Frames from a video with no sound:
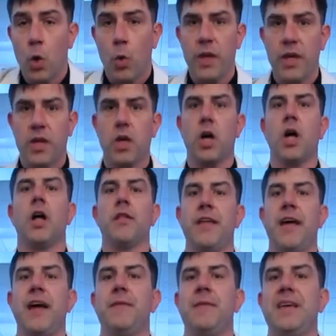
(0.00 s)
We call
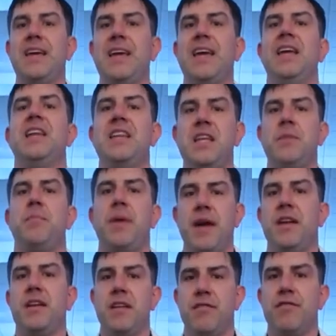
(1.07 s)
that the
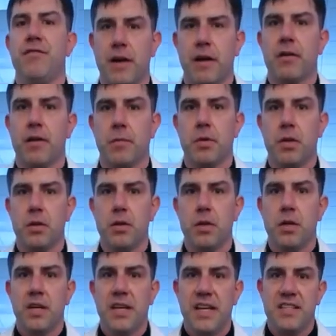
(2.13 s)
independent variable.
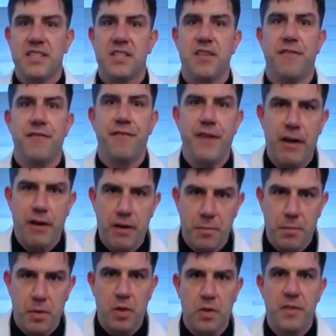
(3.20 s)
It's the
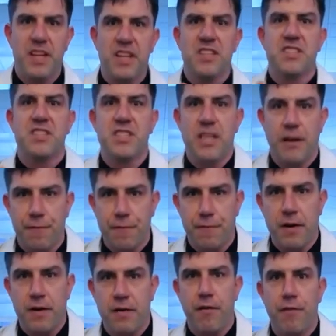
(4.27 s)
variable that is
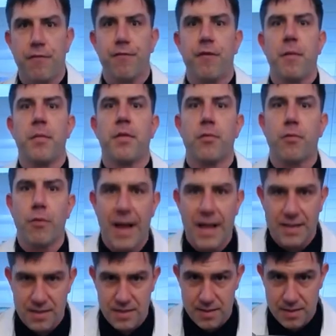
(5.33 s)
different from the
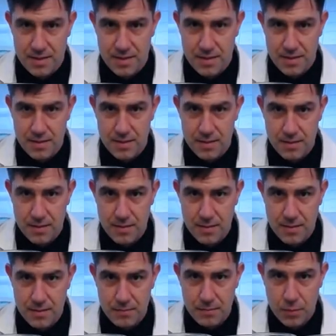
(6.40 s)
rest.
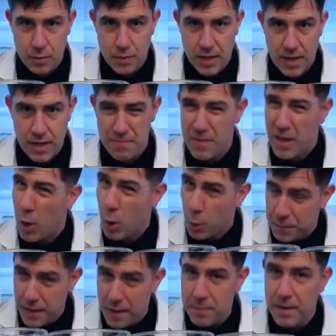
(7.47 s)
Okay, I
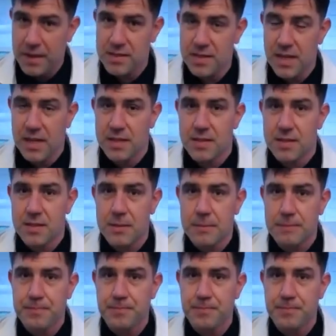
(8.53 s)
hope that makes sense.